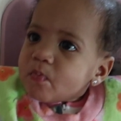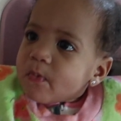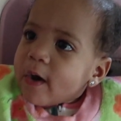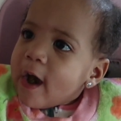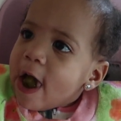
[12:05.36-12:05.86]
You
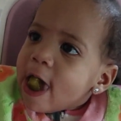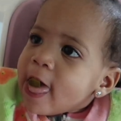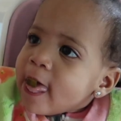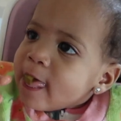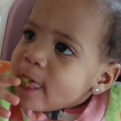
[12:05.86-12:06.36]
like it?
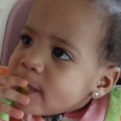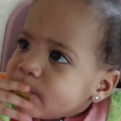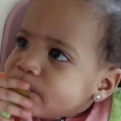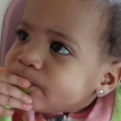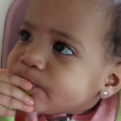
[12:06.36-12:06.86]

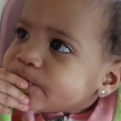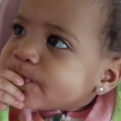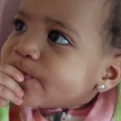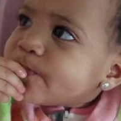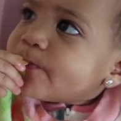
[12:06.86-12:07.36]

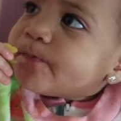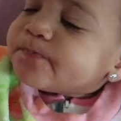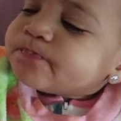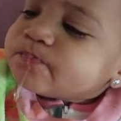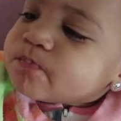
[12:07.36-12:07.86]

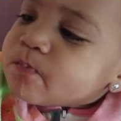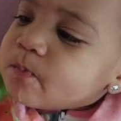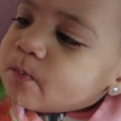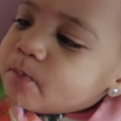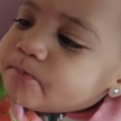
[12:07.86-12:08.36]
Dad,
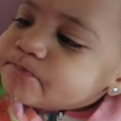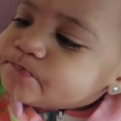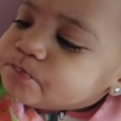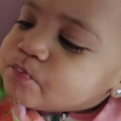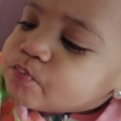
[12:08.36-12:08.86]

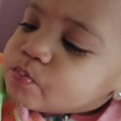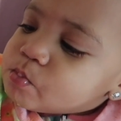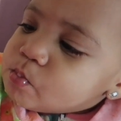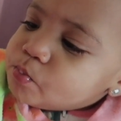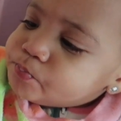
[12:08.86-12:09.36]
she kind of
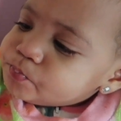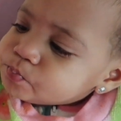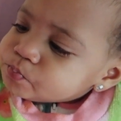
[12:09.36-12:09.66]
like it.